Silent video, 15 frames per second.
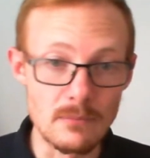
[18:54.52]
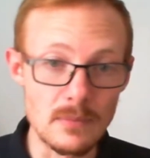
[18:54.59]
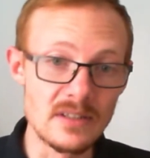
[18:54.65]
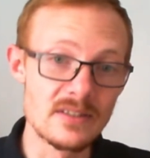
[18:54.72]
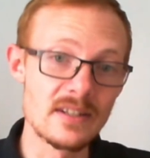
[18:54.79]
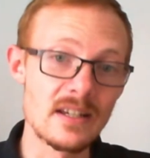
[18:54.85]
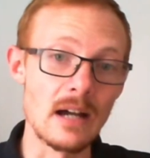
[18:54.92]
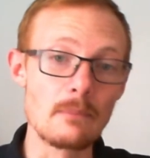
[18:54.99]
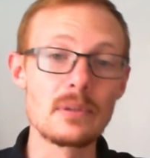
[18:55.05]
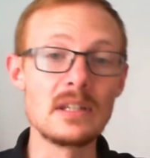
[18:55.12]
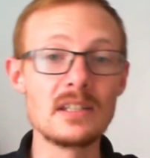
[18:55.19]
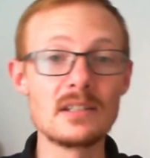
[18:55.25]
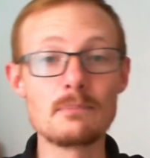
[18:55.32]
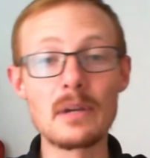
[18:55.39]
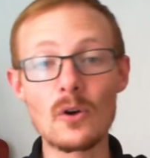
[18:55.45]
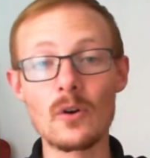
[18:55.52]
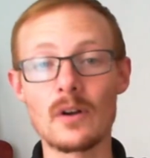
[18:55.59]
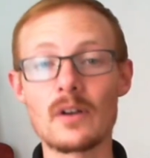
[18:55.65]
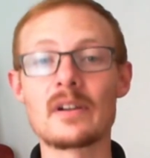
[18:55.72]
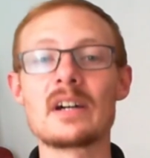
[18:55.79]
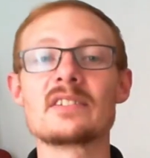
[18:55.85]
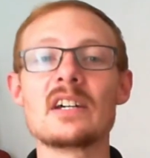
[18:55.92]
governments, companies,
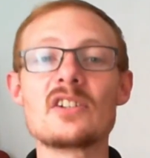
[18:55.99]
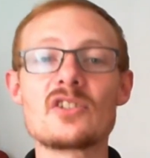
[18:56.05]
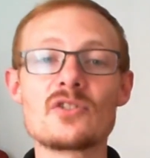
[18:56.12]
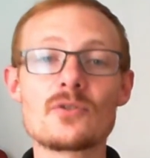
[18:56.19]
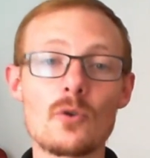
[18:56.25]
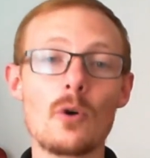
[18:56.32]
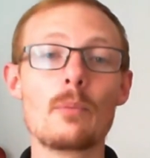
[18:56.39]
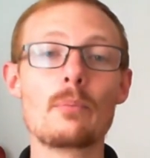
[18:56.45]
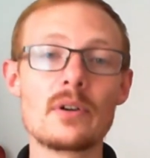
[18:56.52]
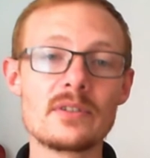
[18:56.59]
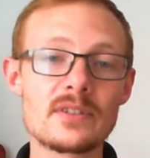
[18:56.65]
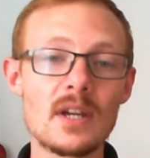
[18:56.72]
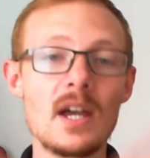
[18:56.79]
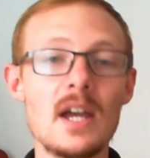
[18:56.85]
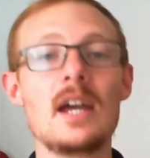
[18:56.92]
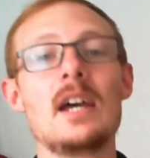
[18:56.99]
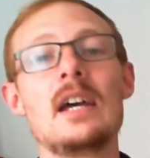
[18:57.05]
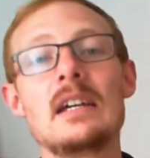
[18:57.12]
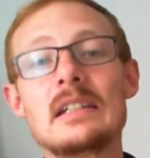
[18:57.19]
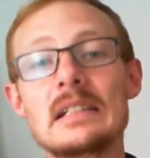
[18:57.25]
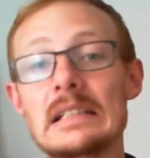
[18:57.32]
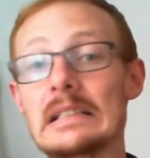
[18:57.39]
big organizations, corporates,
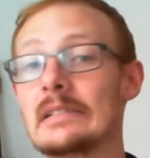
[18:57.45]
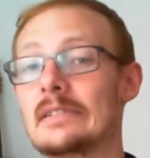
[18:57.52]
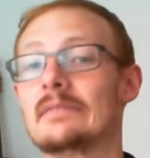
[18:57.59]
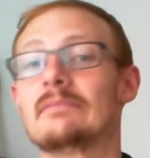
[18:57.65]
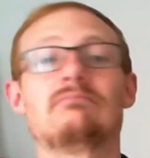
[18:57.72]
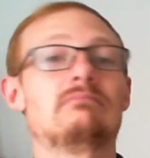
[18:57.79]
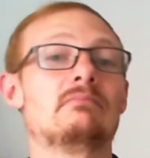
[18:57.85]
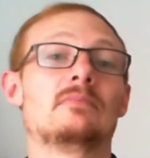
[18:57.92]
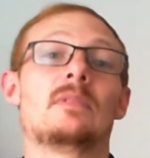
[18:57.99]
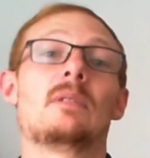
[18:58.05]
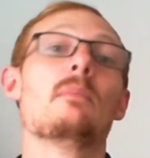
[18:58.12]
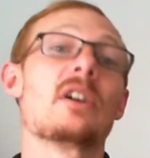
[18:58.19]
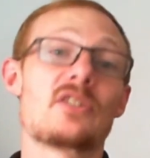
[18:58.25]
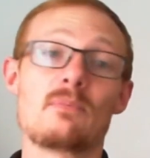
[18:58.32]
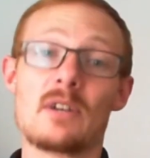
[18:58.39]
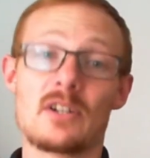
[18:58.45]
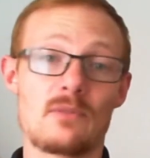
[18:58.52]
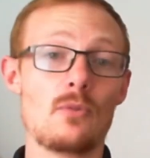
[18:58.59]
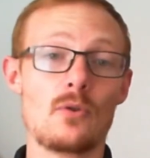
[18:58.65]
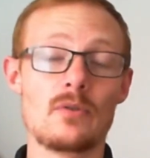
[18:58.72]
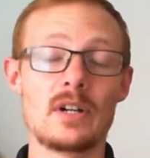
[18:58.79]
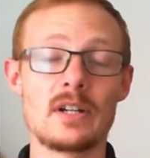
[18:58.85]
and
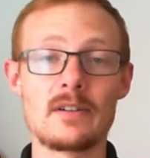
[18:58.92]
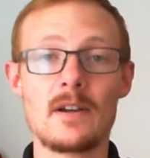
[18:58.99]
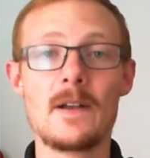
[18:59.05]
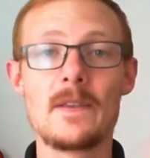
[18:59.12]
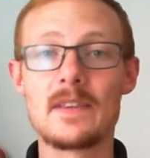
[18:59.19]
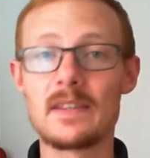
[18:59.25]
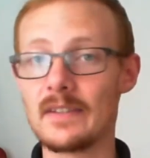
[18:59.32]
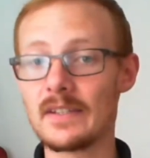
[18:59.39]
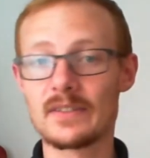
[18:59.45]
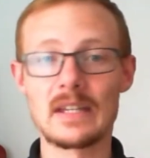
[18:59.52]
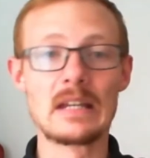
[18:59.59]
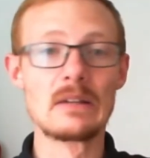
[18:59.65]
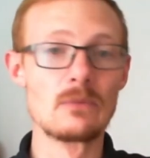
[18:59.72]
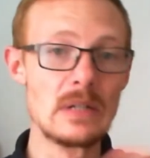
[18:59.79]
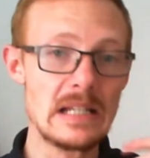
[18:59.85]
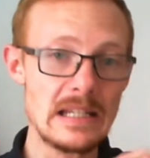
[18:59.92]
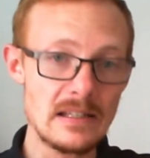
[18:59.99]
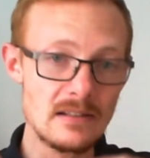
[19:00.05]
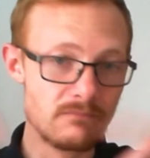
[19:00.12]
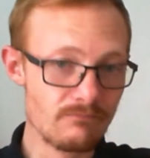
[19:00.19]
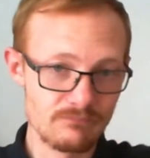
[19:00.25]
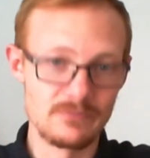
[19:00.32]
much more, right? This can
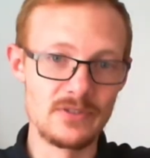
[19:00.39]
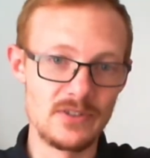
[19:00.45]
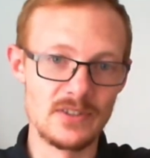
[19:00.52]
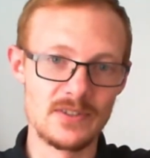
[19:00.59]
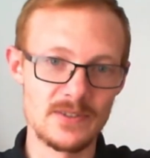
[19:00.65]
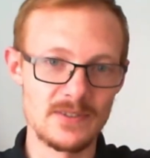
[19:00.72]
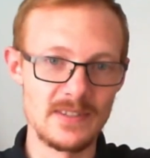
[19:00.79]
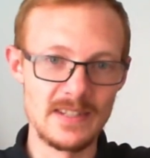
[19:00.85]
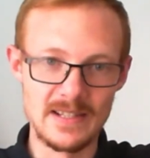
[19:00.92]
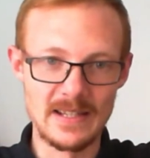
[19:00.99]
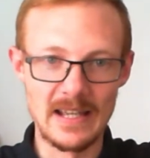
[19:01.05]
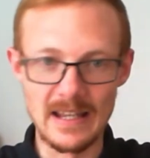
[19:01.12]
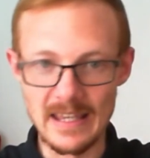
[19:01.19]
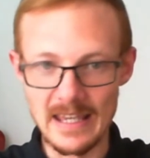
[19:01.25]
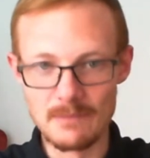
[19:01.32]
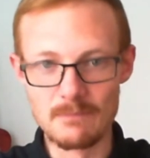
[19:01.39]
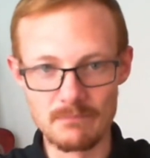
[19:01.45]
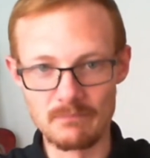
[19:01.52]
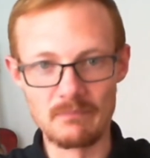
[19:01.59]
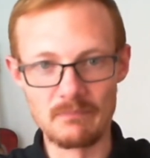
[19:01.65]
really it can